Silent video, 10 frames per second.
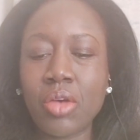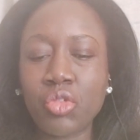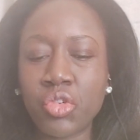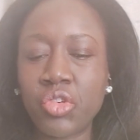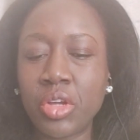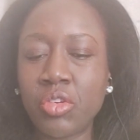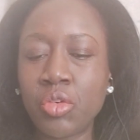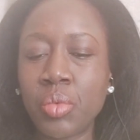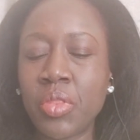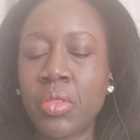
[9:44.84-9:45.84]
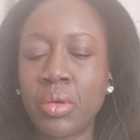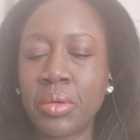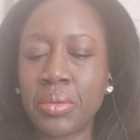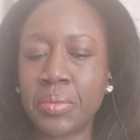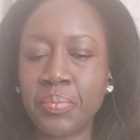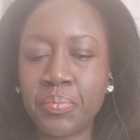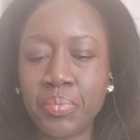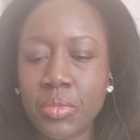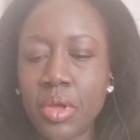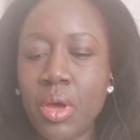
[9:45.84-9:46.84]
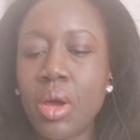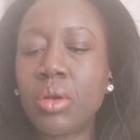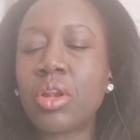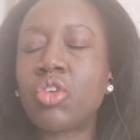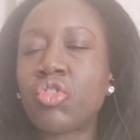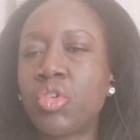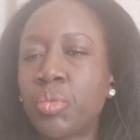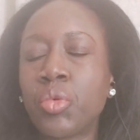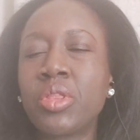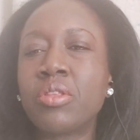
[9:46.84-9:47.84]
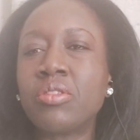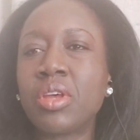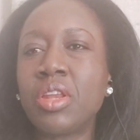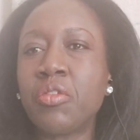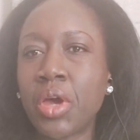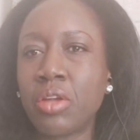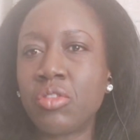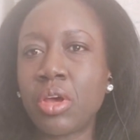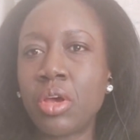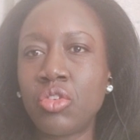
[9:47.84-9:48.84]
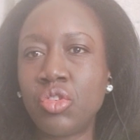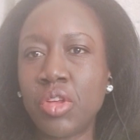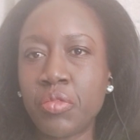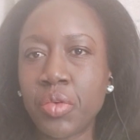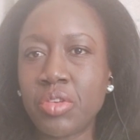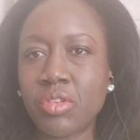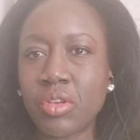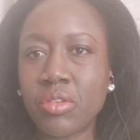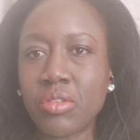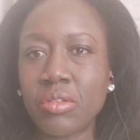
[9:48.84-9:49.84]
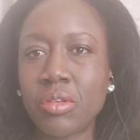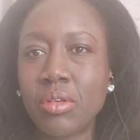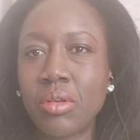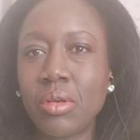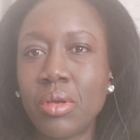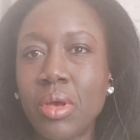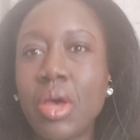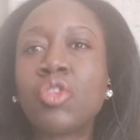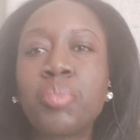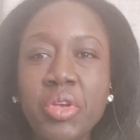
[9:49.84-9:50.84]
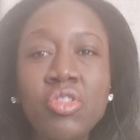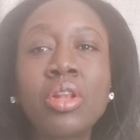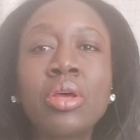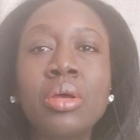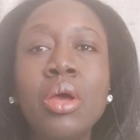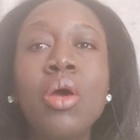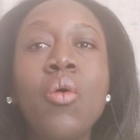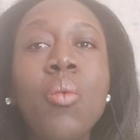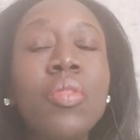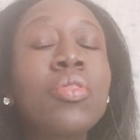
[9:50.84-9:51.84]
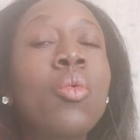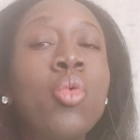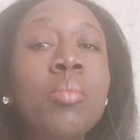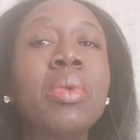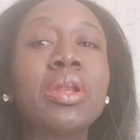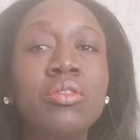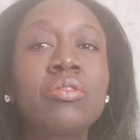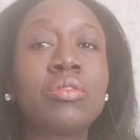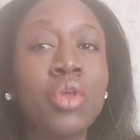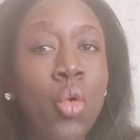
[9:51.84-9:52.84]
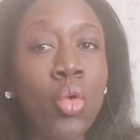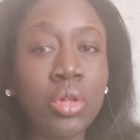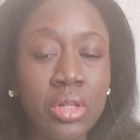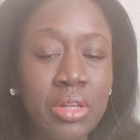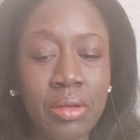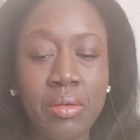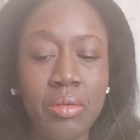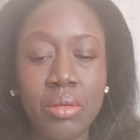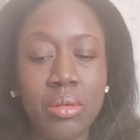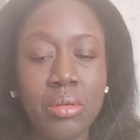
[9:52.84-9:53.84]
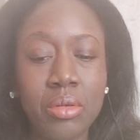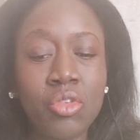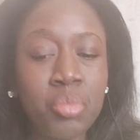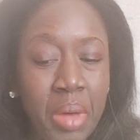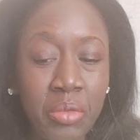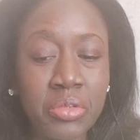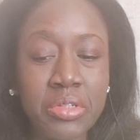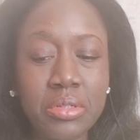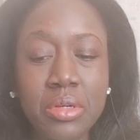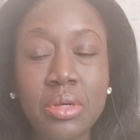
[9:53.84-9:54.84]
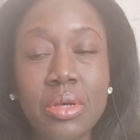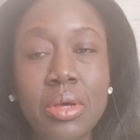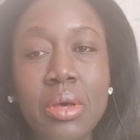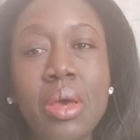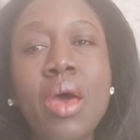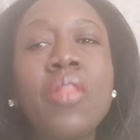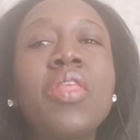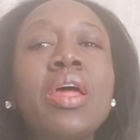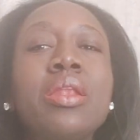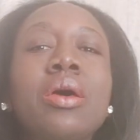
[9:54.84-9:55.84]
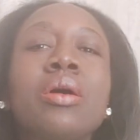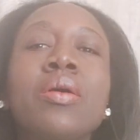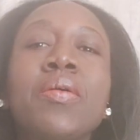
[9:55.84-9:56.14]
associated with relationships with significant age differences, especially when the woman is the older spouse. And then